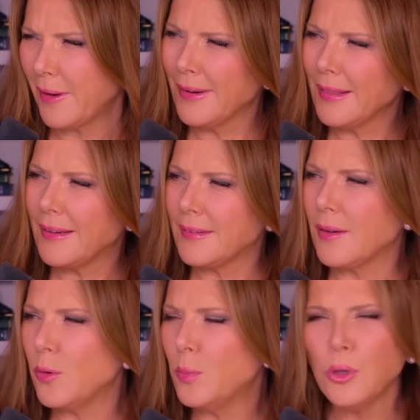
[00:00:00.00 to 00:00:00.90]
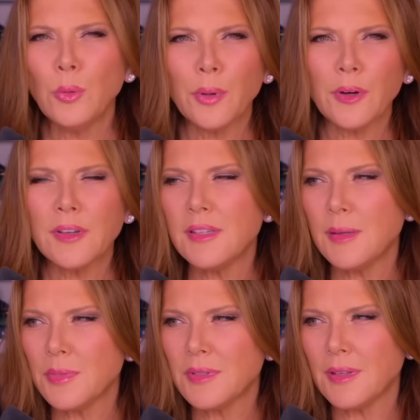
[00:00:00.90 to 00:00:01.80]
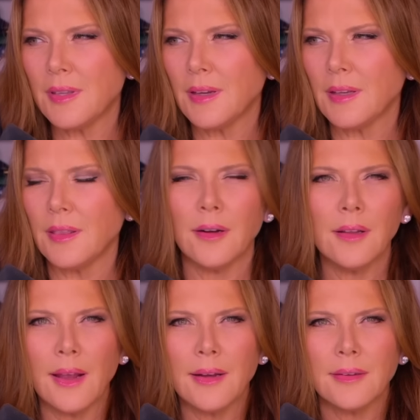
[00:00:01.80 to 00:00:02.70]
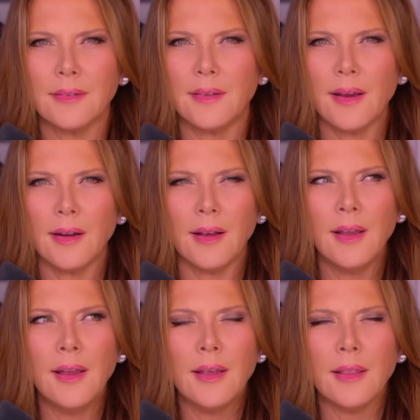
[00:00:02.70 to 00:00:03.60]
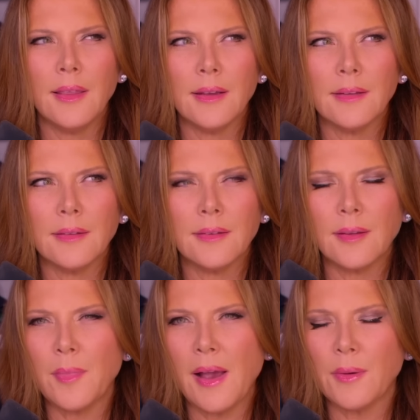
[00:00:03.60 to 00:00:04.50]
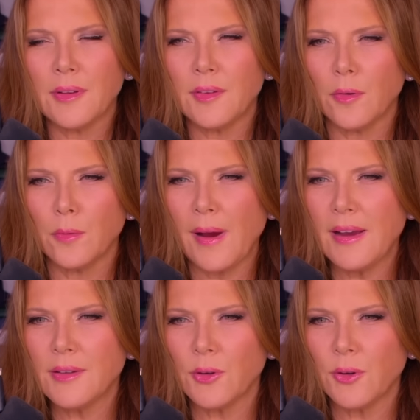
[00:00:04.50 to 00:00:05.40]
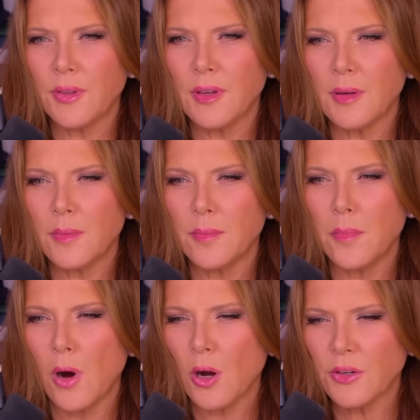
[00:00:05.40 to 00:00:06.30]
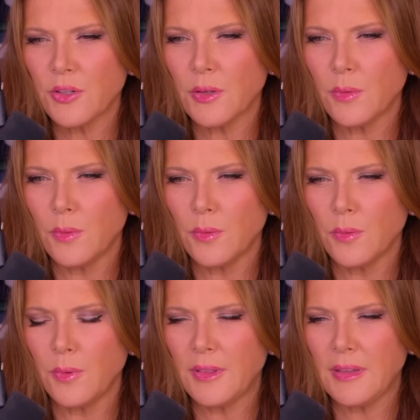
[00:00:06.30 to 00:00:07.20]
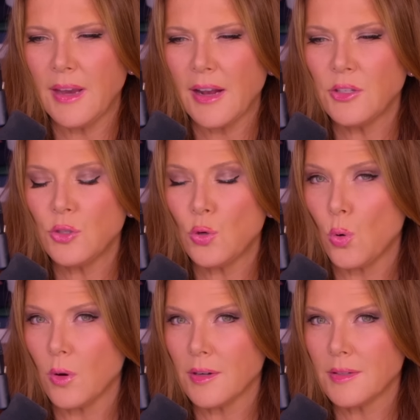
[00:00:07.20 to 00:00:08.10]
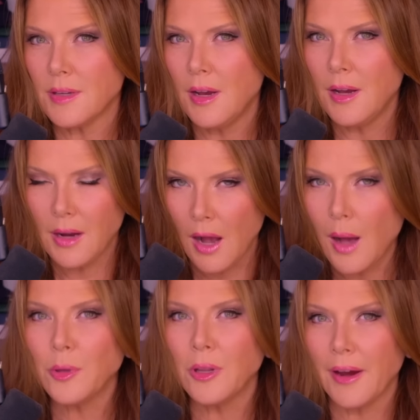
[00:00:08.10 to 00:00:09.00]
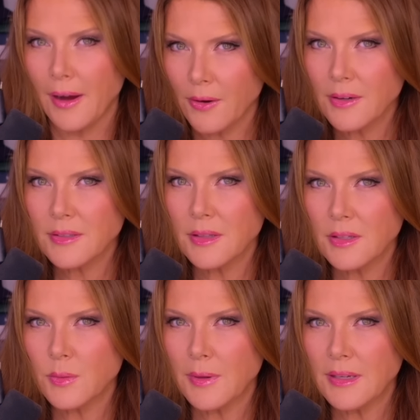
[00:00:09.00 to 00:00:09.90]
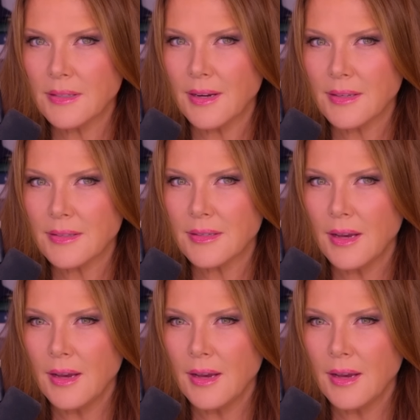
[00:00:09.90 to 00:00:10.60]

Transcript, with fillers: Really? So Bloomberg seems to think in their latest data that somehow it's a razor thin margin with the edge towards Kamala Harris in the swing states.